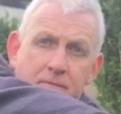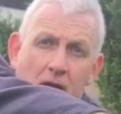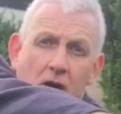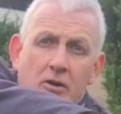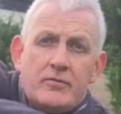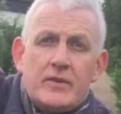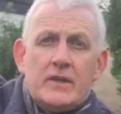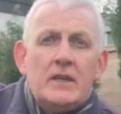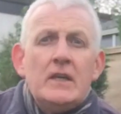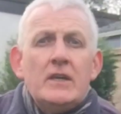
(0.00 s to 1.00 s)
over
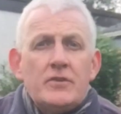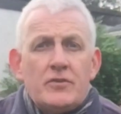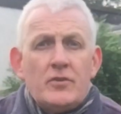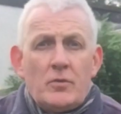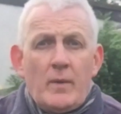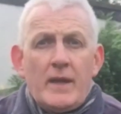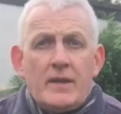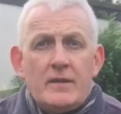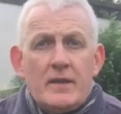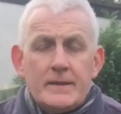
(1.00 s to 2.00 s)
to the
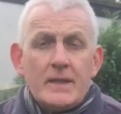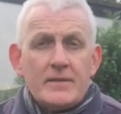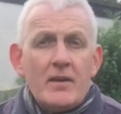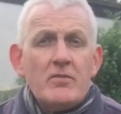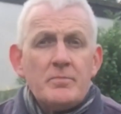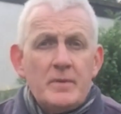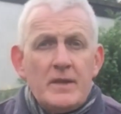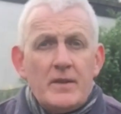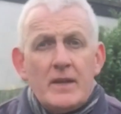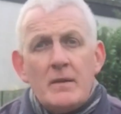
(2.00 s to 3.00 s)
west, and that tells me
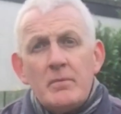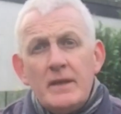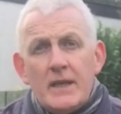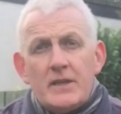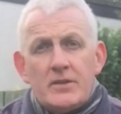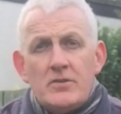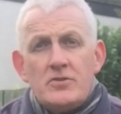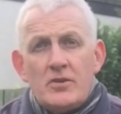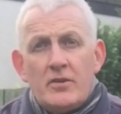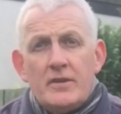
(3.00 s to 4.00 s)
that I am going to get
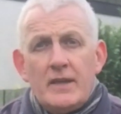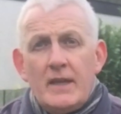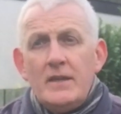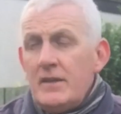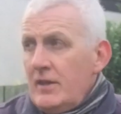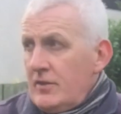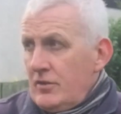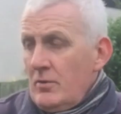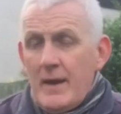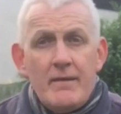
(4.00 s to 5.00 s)
sunshine in these
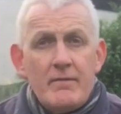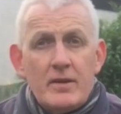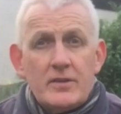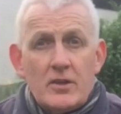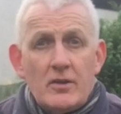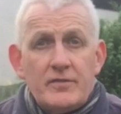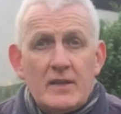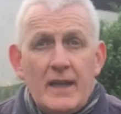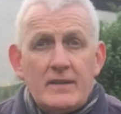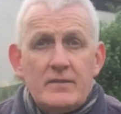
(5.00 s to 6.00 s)
two areas that I've
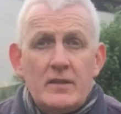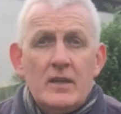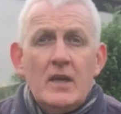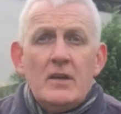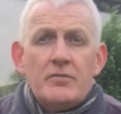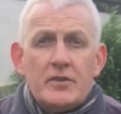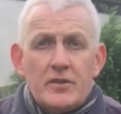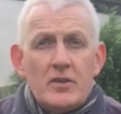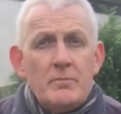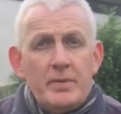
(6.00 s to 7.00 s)
selected for
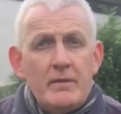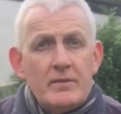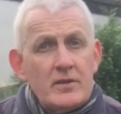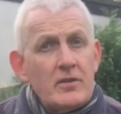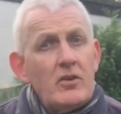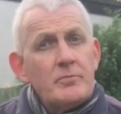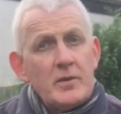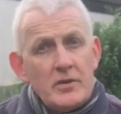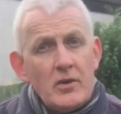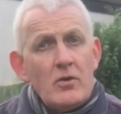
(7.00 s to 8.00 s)
certain periods of time, but
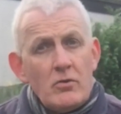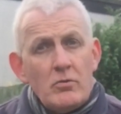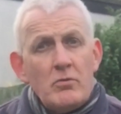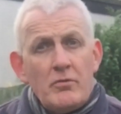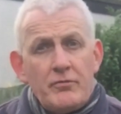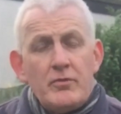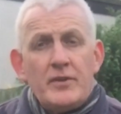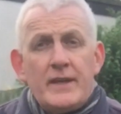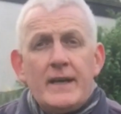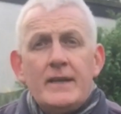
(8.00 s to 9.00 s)
not all through
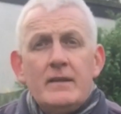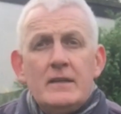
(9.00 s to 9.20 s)
the day.